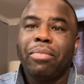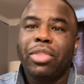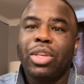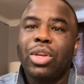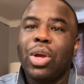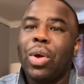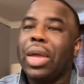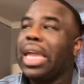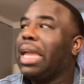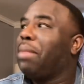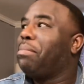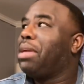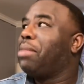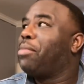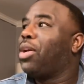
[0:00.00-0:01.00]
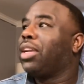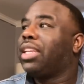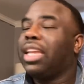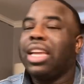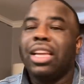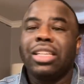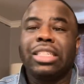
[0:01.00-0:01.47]
You going to hit me,
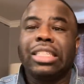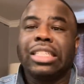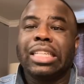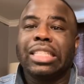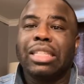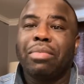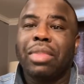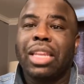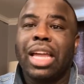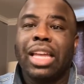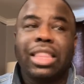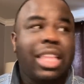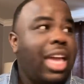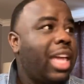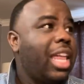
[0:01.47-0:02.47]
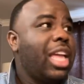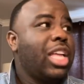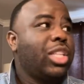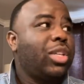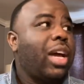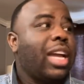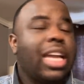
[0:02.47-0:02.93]
Martell? She said something like that.
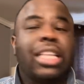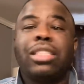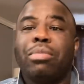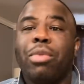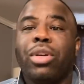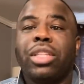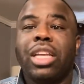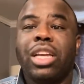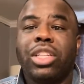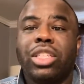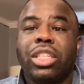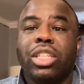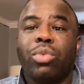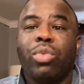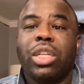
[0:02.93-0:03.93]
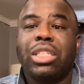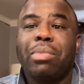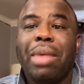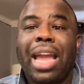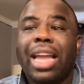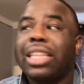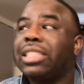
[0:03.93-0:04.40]
So I guess Martell should have reached
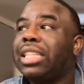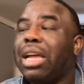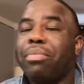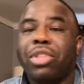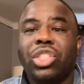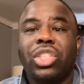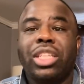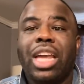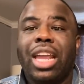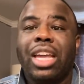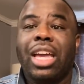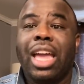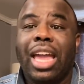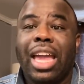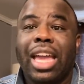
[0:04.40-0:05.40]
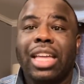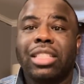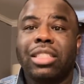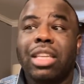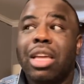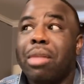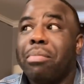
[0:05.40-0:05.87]
back and snapped the shit out of her
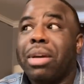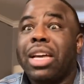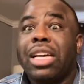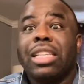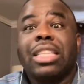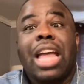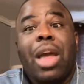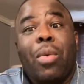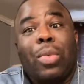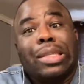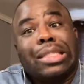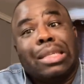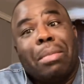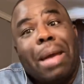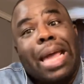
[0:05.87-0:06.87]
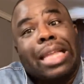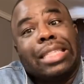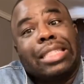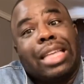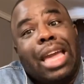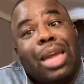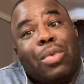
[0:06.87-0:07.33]
ass. Because when somebody
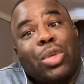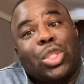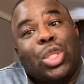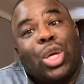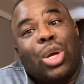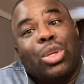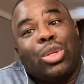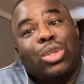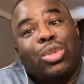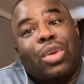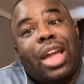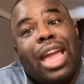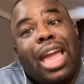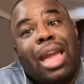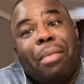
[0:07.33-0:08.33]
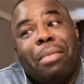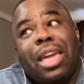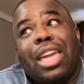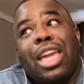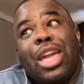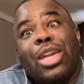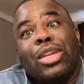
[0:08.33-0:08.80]
say, what you gonna do, drag
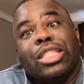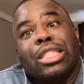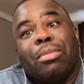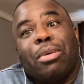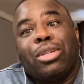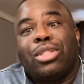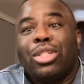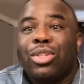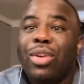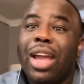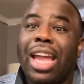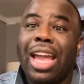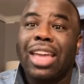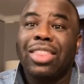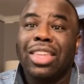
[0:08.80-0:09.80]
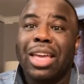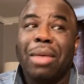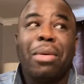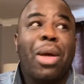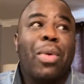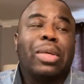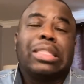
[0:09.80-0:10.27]
me, you're supposed to drag them.
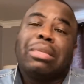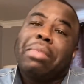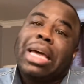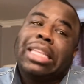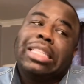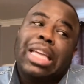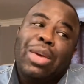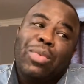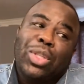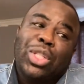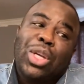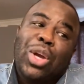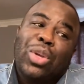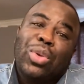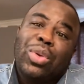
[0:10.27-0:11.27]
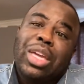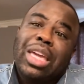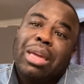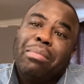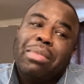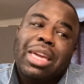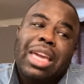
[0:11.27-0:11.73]
When somebody say, what you gonna do,
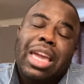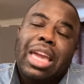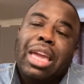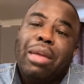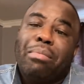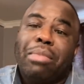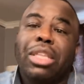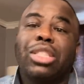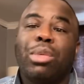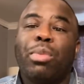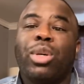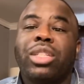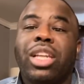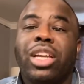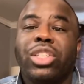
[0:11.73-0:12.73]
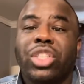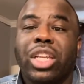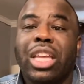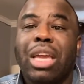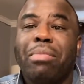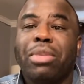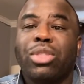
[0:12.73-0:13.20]
hit me, hit me. So Martell should
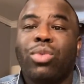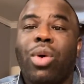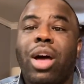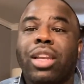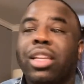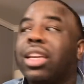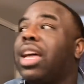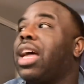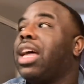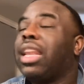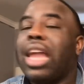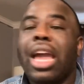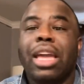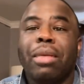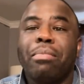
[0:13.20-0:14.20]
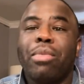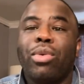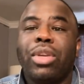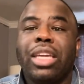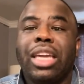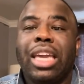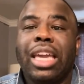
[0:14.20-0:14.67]
have hit Ms. Wanda like
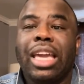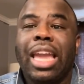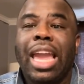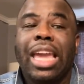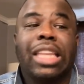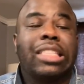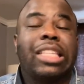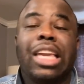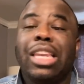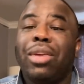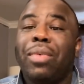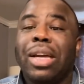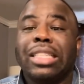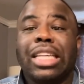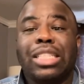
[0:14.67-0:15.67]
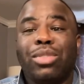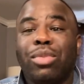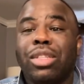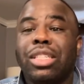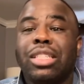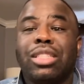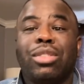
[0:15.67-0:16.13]
Monique hit Candace. Anyways, I just
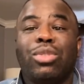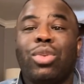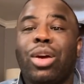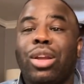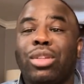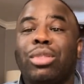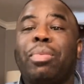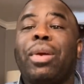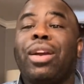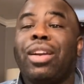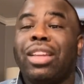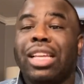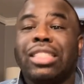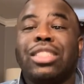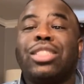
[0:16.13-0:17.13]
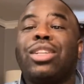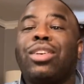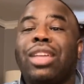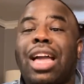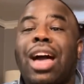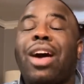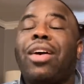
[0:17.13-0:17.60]
wanted to just draw those parallels and show
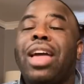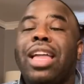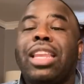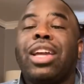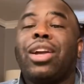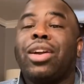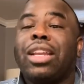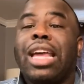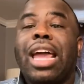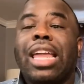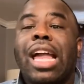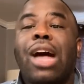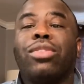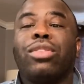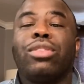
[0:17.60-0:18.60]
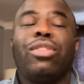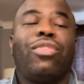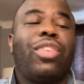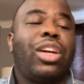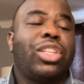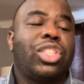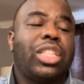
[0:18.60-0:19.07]
y'all that, girl, a lot of y'all was on some
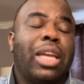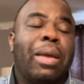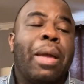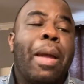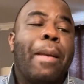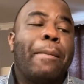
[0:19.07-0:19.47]
fuck shit.